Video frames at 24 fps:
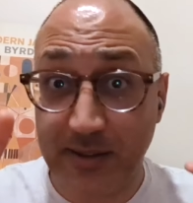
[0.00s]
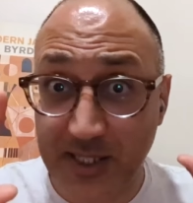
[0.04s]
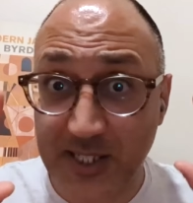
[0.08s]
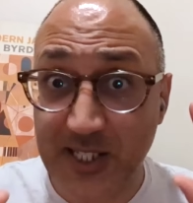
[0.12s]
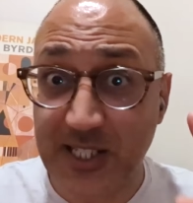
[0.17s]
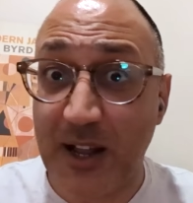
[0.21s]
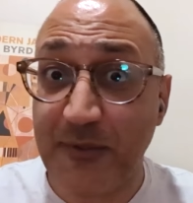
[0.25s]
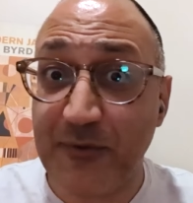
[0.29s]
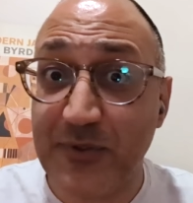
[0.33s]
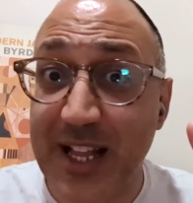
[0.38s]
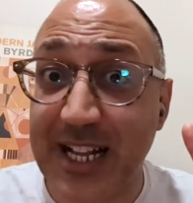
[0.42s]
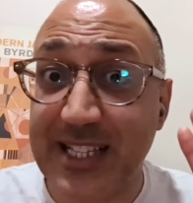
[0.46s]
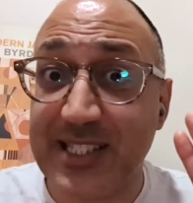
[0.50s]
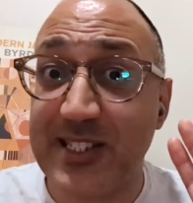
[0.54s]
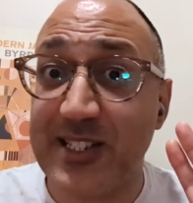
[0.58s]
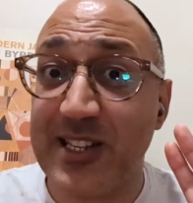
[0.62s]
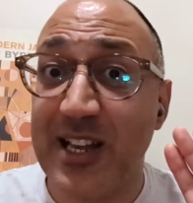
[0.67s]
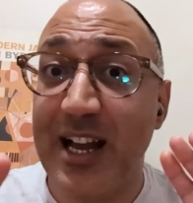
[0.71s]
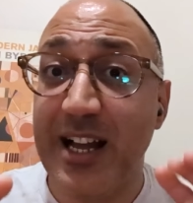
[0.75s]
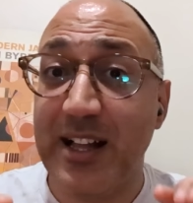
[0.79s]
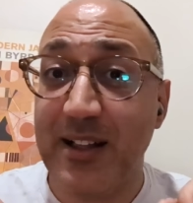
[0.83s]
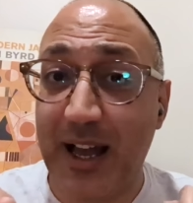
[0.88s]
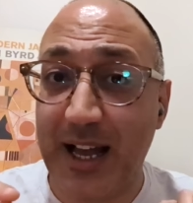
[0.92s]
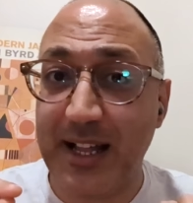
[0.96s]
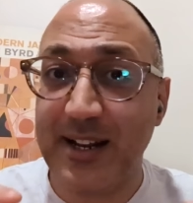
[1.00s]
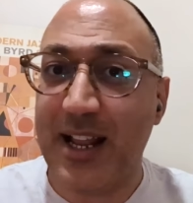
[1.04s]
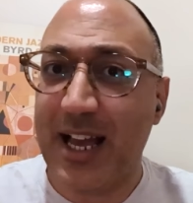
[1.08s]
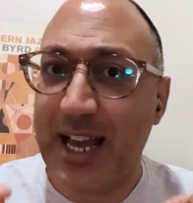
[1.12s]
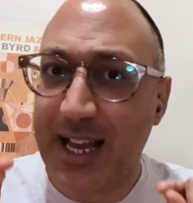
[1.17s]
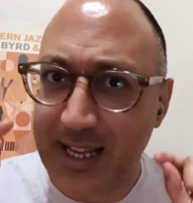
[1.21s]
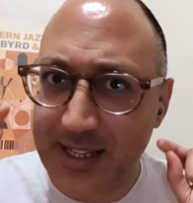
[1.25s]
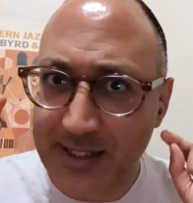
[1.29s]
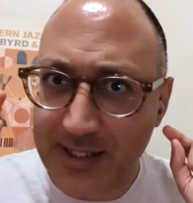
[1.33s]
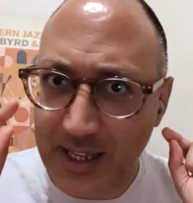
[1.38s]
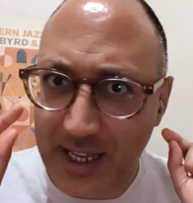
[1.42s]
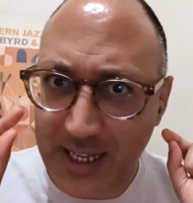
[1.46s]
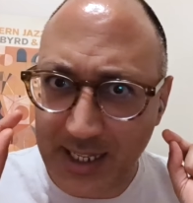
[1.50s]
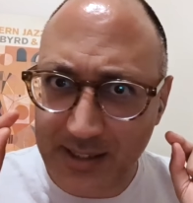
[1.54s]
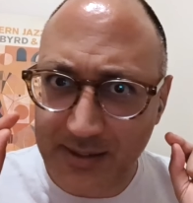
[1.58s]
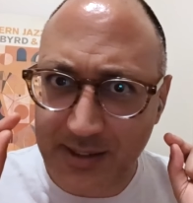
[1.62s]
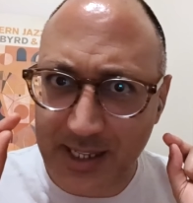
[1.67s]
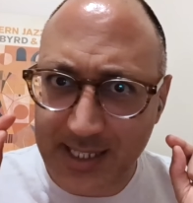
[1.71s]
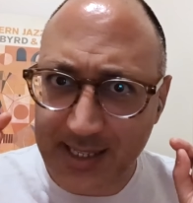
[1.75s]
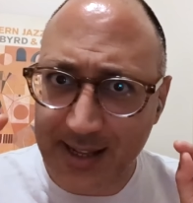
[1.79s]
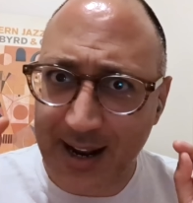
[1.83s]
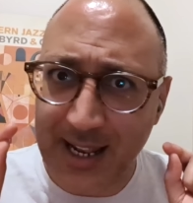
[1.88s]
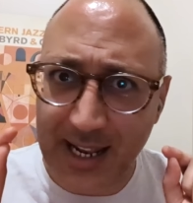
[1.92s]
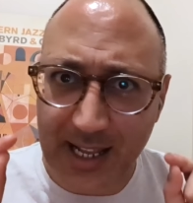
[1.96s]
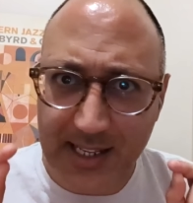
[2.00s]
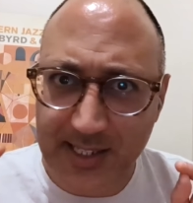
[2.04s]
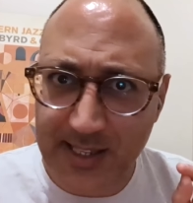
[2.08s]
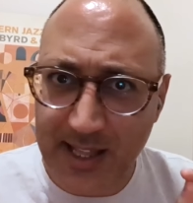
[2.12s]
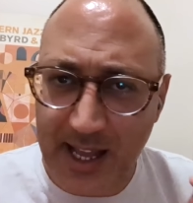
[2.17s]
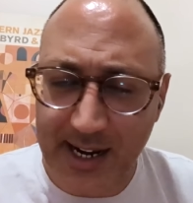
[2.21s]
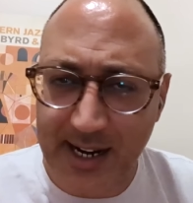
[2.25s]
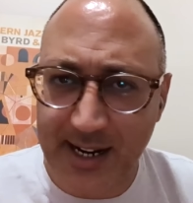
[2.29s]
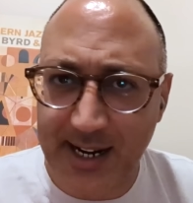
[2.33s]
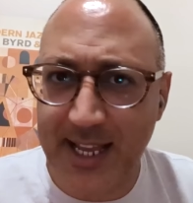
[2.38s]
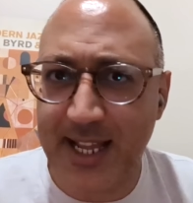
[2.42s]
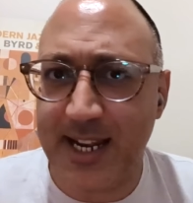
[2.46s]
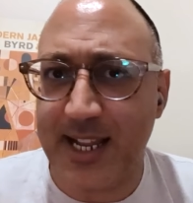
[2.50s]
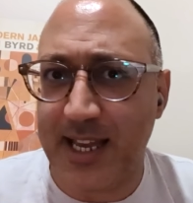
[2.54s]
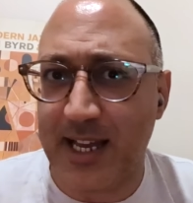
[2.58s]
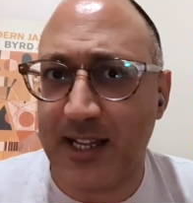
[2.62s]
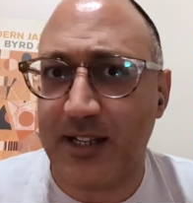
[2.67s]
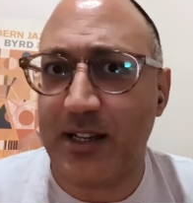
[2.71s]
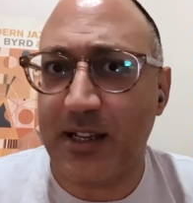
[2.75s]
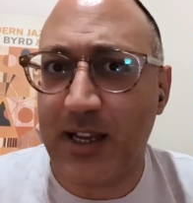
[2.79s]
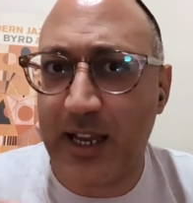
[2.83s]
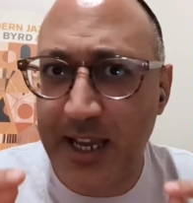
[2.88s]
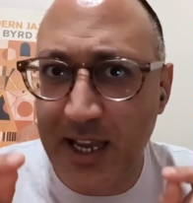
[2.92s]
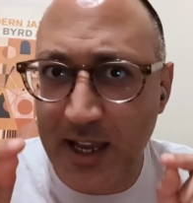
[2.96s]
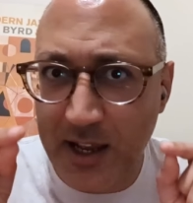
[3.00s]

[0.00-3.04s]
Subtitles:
The stuff that's, Nasrallah's not an idiot.